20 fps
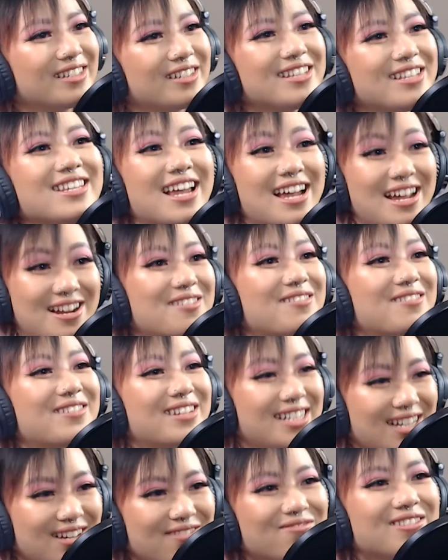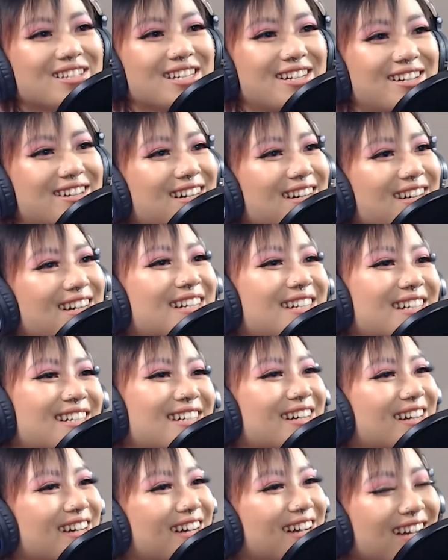Yeah, no, it definitely hurt.
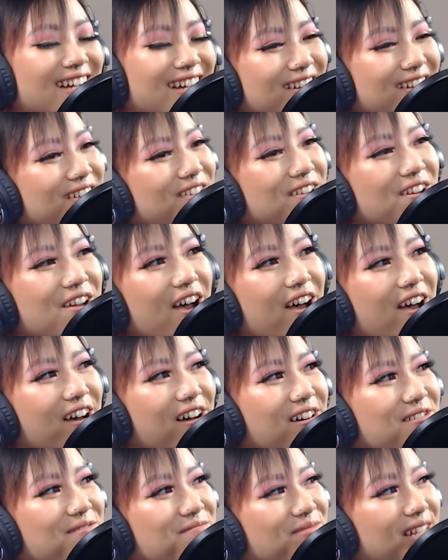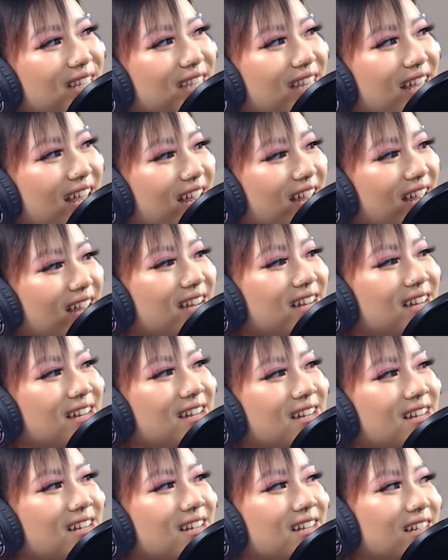But
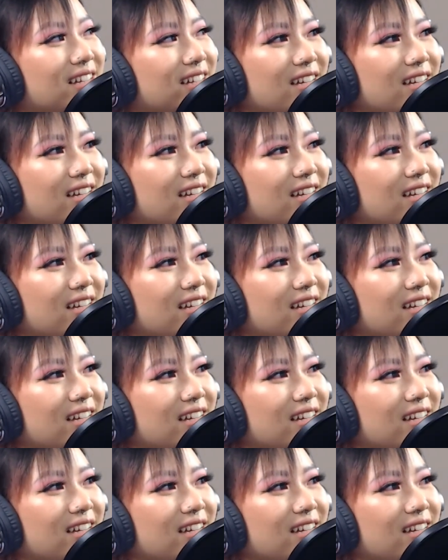then,